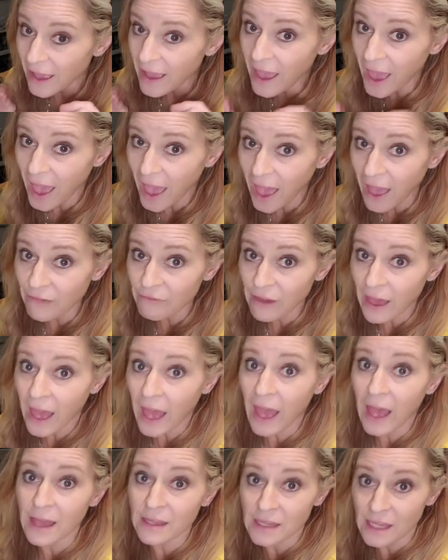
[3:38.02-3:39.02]
have
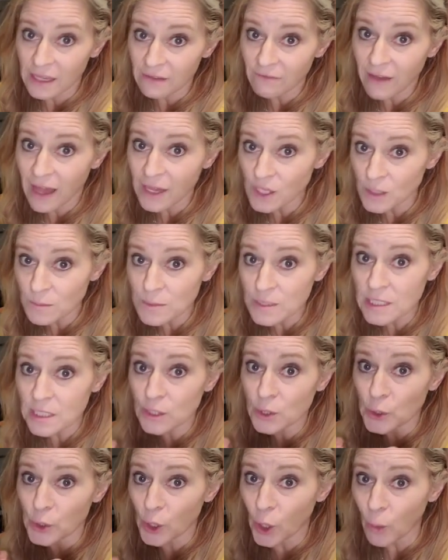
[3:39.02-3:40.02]
had a vacuum
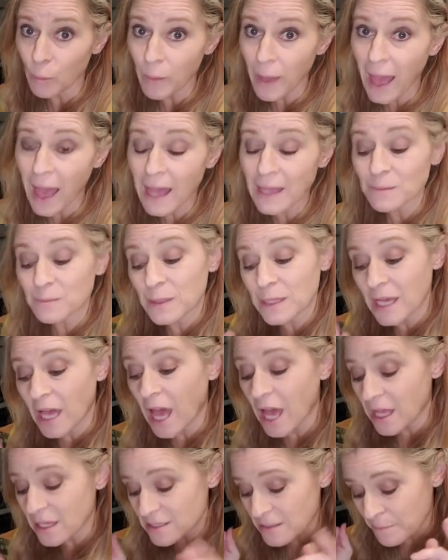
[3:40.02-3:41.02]
sealer go bad
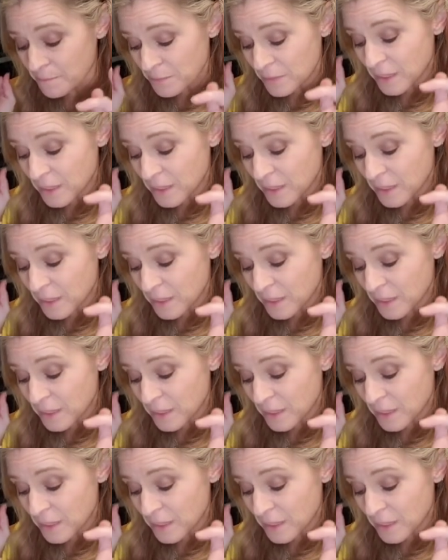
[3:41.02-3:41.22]
because